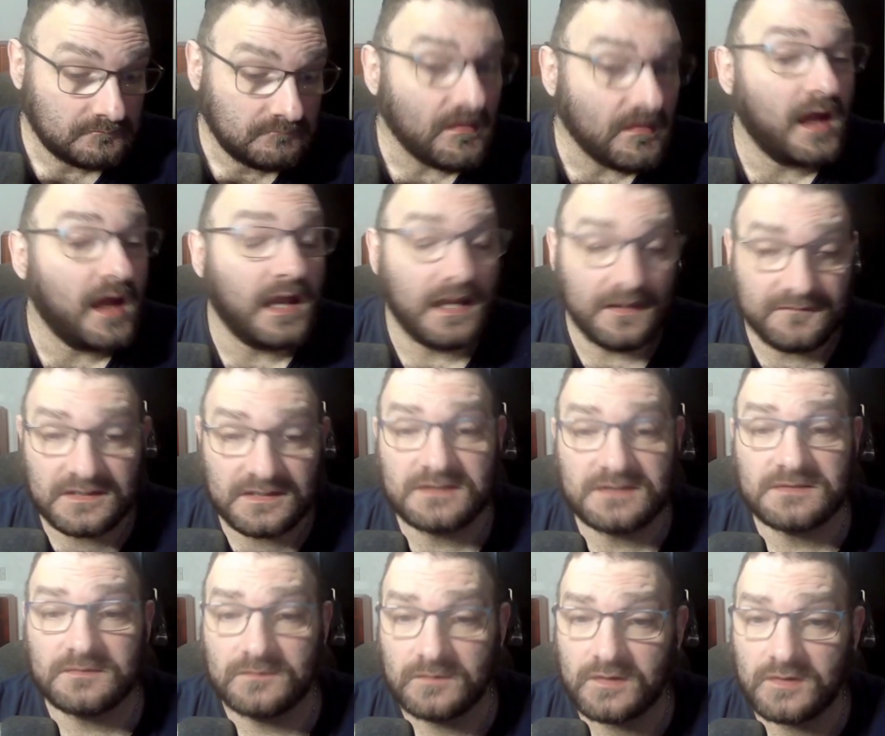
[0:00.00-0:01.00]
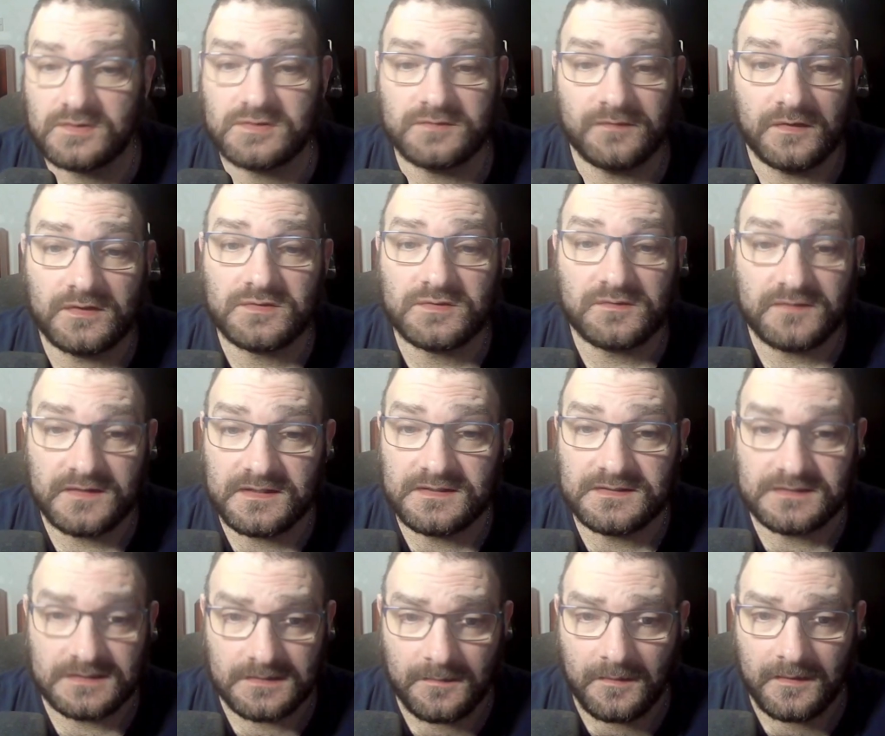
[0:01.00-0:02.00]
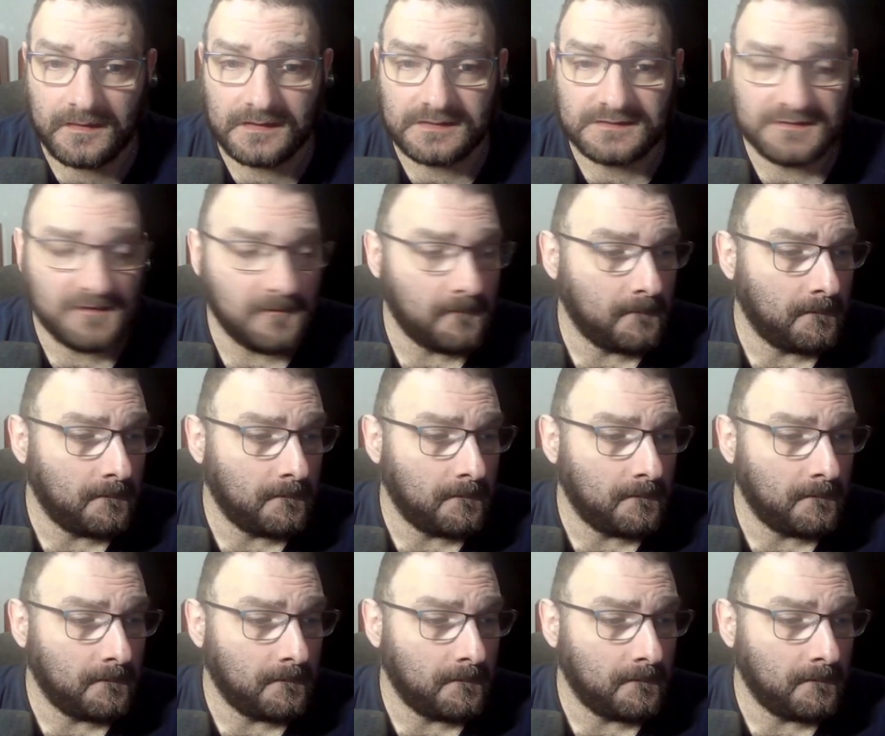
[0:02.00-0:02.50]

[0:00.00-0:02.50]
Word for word: I have said some controversial things in the past.